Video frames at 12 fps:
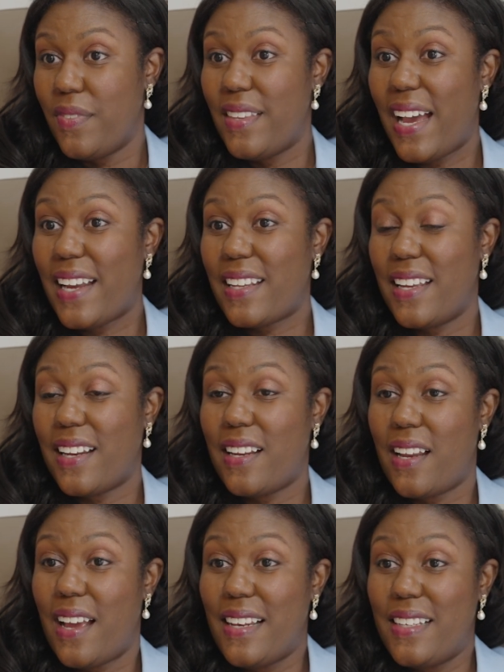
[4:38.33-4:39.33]
That can
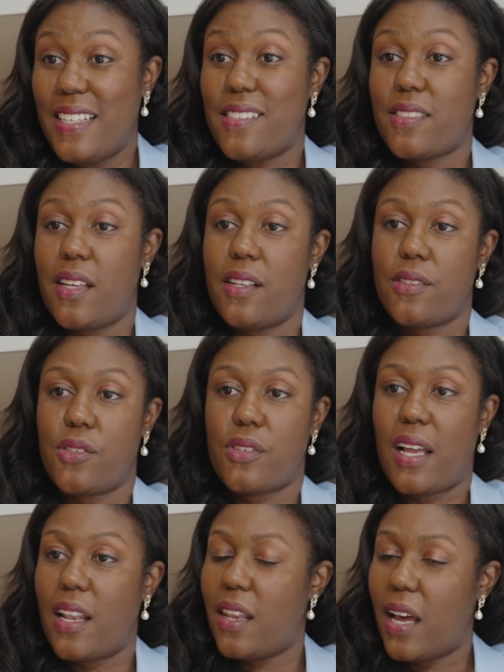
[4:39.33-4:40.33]
at least tells
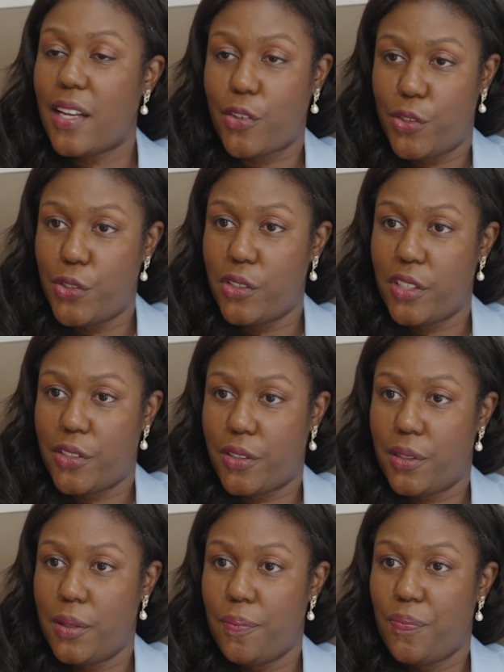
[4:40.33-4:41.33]
us a lot
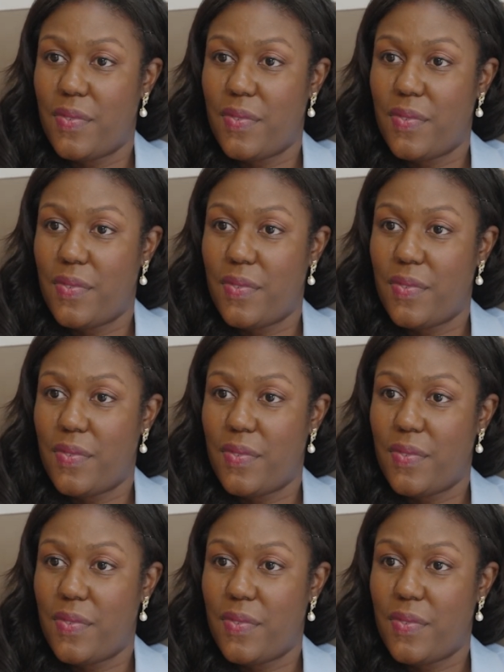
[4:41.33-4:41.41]
earlier